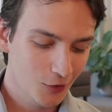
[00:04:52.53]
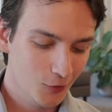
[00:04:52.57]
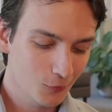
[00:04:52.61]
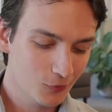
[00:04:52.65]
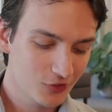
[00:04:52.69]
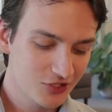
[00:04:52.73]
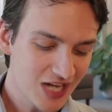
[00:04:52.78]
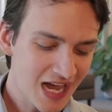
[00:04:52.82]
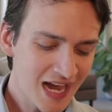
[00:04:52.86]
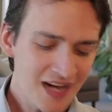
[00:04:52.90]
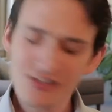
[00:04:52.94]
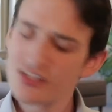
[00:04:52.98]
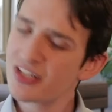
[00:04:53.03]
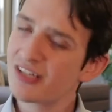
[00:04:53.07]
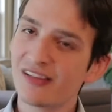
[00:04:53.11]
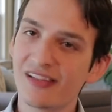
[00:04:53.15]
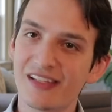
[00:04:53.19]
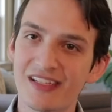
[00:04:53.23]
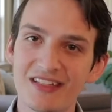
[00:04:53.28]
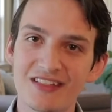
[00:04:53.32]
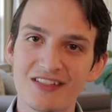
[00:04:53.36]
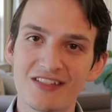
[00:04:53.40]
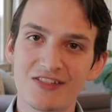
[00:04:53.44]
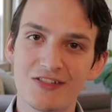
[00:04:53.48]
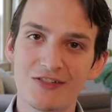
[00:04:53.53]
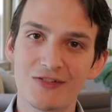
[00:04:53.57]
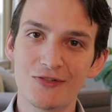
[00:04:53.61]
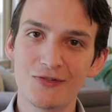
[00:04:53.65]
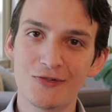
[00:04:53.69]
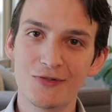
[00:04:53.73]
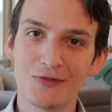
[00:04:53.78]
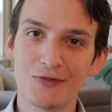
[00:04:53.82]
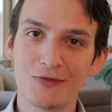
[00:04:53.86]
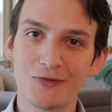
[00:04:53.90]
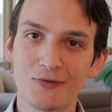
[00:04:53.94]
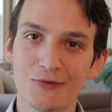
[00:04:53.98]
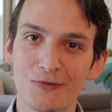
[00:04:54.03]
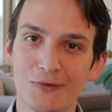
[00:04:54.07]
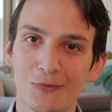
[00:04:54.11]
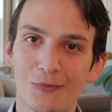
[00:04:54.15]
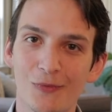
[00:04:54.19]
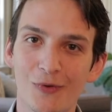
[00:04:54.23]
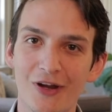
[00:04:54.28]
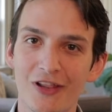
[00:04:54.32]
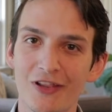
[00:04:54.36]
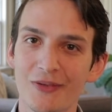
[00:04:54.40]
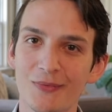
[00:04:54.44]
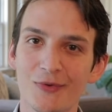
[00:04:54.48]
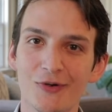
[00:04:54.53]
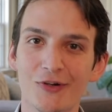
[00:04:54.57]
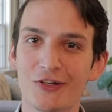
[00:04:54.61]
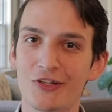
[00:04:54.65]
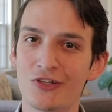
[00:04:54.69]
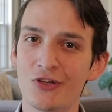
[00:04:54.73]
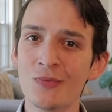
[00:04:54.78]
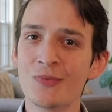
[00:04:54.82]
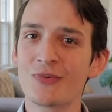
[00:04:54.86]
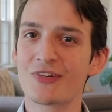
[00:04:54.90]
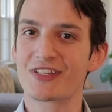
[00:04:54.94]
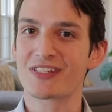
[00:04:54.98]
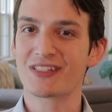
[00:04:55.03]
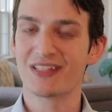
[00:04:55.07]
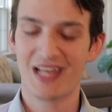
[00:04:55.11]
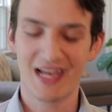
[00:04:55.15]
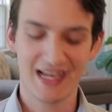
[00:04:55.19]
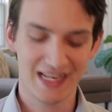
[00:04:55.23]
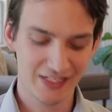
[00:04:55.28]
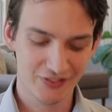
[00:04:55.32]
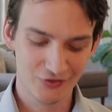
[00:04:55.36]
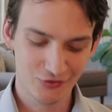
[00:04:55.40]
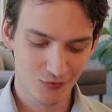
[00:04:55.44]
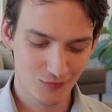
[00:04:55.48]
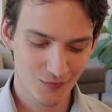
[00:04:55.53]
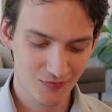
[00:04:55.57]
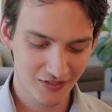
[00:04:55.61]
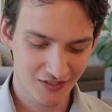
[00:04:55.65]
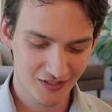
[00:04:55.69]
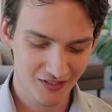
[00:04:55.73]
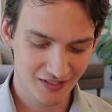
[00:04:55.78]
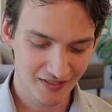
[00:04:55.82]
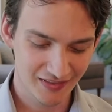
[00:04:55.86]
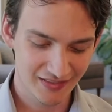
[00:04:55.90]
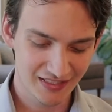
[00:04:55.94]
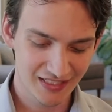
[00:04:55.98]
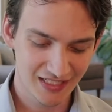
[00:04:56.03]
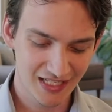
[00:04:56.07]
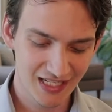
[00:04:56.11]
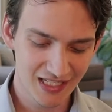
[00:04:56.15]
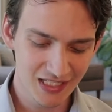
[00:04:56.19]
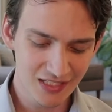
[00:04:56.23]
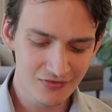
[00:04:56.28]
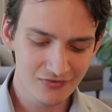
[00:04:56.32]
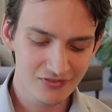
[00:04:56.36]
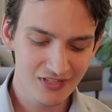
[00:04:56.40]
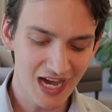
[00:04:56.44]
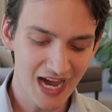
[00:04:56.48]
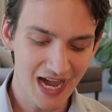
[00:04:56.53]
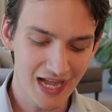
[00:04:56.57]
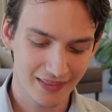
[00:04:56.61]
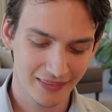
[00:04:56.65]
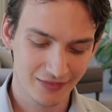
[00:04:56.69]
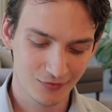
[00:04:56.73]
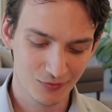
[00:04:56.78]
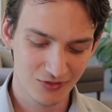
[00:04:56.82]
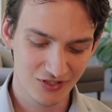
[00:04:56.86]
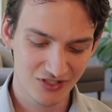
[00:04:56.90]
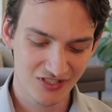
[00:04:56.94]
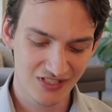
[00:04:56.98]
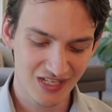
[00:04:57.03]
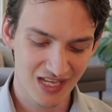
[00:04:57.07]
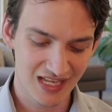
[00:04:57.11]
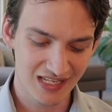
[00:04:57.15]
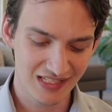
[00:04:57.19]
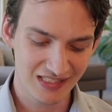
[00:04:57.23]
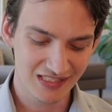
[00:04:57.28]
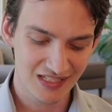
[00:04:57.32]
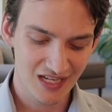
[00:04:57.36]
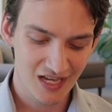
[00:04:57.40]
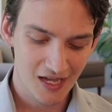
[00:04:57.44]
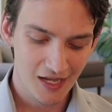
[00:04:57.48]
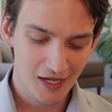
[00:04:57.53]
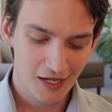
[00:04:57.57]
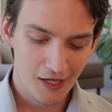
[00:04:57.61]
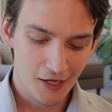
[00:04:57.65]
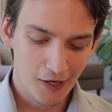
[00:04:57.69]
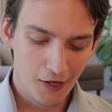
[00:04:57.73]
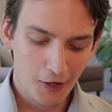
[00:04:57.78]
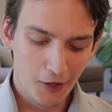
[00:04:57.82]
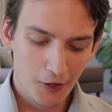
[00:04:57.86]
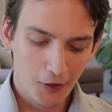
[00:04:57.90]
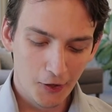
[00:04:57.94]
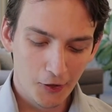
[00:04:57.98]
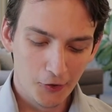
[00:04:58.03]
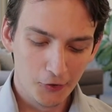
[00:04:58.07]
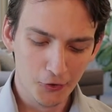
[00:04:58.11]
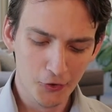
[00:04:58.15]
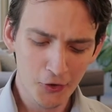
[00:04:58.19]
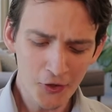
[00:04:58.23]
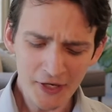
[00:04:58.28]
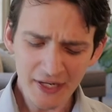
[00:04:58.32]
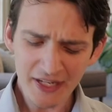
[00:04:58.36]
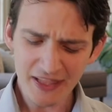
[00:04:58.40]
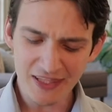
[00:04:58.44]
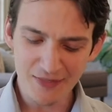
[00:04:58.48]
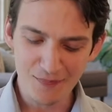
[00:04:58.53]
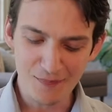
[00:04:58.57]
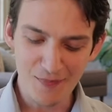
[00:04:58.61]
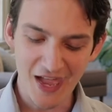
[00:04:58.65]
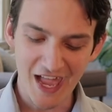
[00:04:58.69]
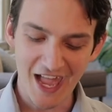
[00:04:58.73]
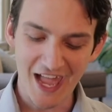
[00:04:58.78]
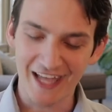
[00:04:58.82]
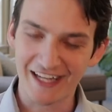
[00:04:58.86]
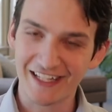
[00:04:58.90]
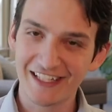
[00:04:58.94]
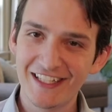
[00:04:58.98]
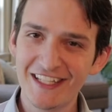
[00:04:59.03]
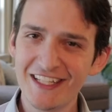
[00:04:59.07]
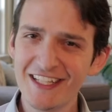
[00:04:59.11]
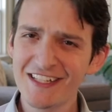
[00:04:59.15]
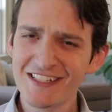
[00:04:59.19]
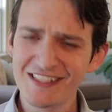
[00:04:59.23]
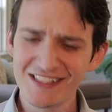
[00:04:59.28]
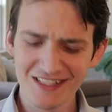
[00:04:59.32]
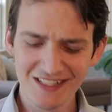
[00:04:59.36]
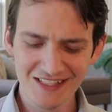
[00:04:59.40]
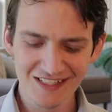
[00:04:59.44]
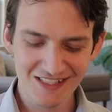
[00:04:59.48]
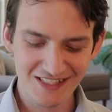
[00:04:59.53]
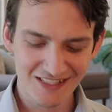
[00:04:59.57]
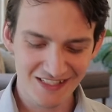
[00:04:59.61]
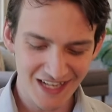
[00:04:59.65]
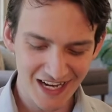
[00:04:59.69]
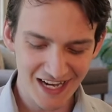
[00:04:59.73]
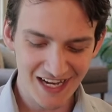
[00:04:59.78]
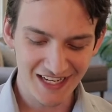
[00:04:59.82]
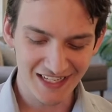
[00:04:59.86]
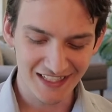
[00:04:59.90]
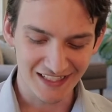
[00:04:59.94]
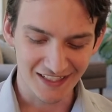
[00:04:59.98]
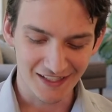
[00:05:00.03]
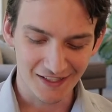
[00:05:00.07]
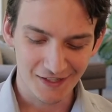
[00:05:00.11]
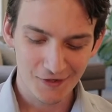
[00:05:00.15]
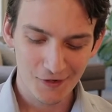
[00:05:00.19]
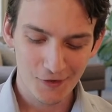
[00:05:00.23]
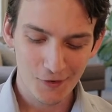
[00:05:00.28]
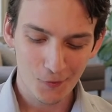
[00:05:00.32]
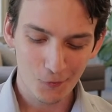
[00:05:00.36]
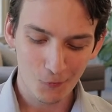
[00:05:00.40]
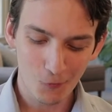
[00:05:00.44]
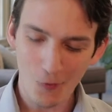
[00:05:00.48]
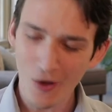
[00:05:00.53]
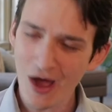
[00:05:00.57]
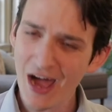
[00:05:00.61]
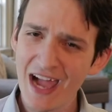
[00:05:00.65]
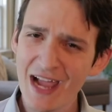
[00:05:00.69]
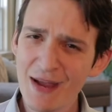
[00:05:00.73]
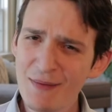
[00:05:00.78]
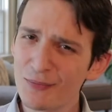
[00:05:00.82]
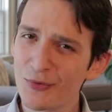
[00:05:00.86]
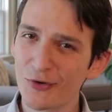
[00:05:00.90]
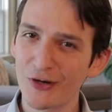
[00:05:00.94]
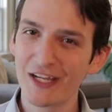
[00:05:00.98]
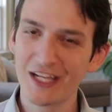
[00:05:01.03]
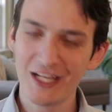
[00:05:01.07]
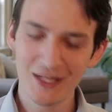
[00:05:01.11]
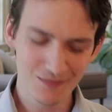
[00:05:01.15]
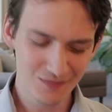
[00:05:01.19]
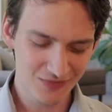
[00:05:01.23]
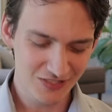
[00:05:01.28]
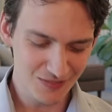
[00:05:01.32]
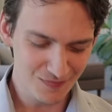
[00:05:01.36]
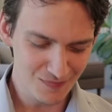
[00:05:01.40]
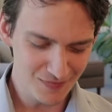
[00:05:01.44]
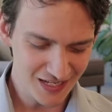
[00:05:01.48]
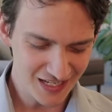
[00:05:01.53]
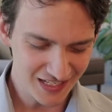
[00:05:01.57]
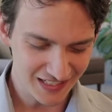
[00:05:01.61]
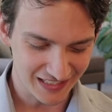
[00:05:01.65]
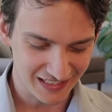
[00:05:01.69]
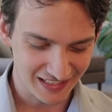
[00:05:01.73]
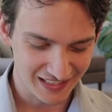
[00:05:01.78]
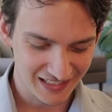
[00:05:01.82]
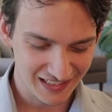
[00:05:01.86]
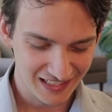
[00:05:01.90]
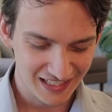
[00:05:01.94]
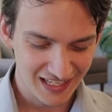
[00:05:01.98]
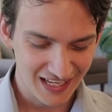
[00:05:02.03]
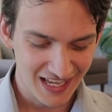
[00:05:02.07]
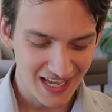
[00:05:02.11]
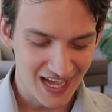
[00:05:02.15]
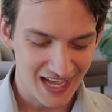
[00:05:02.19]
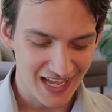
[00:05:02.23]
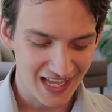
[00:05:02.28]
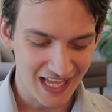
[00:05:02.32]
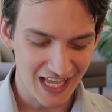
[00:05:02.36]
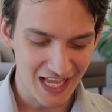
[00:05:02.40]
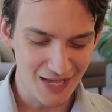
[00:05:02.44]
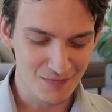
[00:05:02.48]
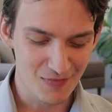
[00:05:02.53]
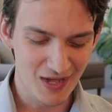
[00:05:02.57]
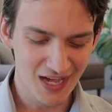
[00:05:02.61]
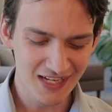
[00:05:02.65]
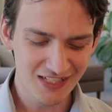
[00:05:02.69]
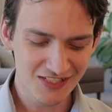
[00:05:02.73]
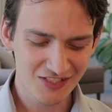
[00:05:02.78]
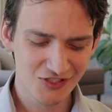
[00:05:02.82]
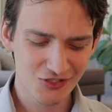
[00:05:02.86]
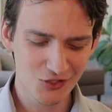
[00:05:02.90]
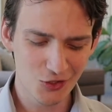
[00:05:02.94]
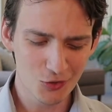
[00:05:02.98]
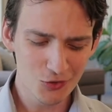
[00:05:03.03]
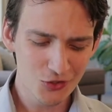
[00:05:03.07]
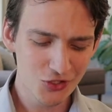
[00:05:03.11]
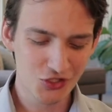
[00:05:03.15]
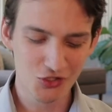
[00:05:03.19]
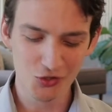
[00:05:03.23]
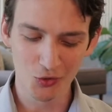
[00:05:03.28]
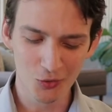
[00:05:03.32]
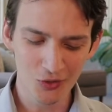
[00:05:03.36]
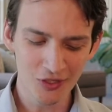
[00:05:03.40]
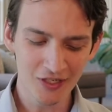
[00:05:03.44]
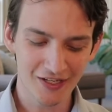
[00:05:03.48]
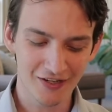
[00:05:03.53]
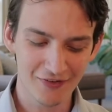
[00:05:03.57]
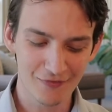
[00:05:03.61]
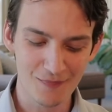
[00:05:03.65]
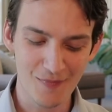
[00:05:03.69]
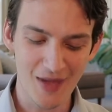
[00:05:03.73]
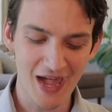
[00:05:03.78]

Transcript: Which actually leads to one of the more humorous lines from the king of Gath, which says, "Look at the man, he is insane. Why bring him to me? Am I so short of